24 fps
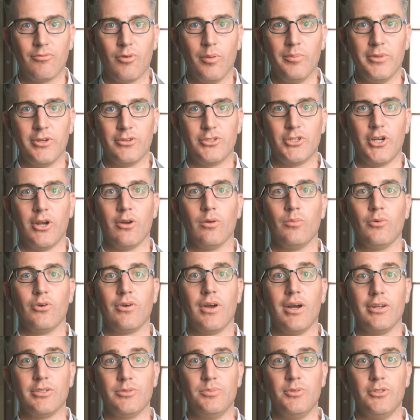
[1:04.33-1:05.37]
from their charitable
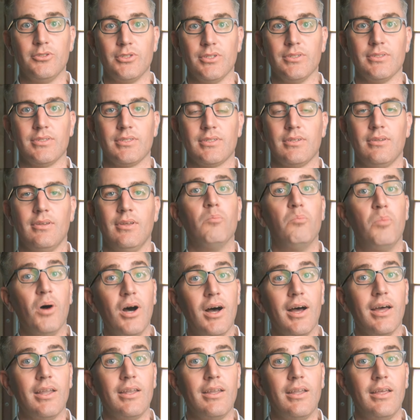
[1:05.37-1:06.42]
contributions.
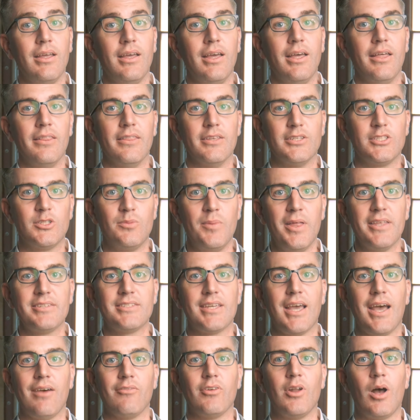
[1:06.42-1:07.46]
But the
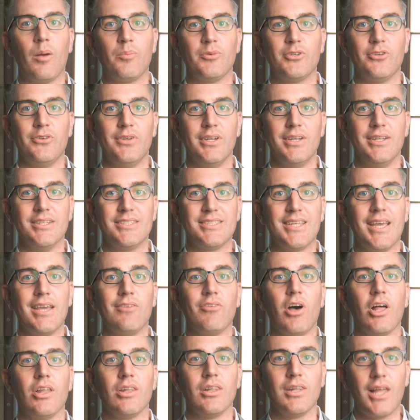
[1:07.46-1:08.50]
Smiths have an opportunity to
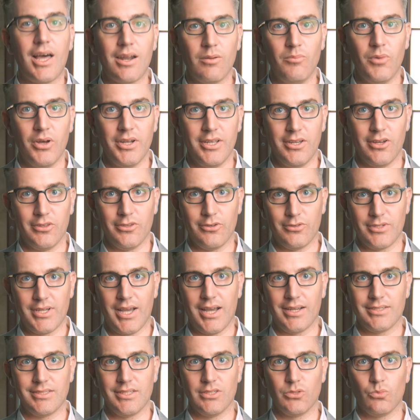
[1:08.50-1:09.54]
save a lot of money on their
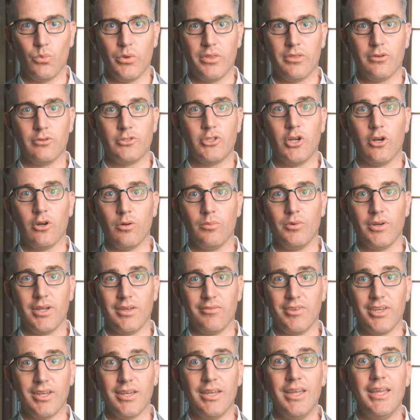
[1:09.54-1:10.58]
taxes with their charitable
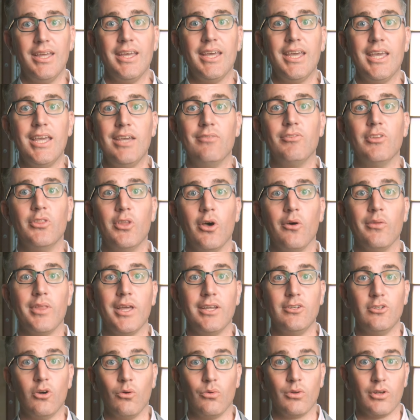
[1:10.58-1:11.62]
giving, even though
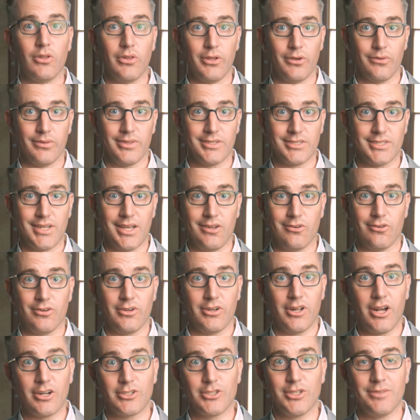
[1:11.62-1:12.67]
they don't clear the
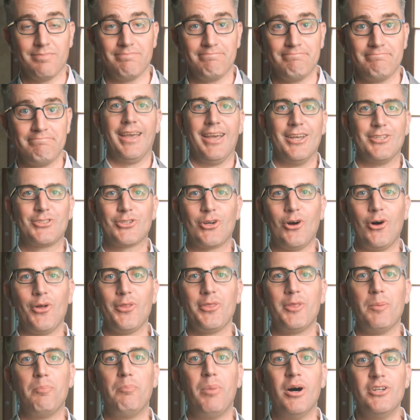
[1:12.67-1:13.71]
standard deduction. It's
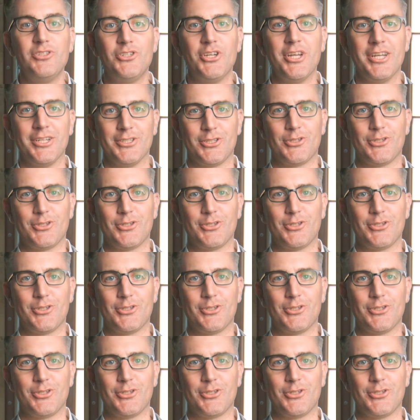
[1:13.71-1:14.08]
called the bunching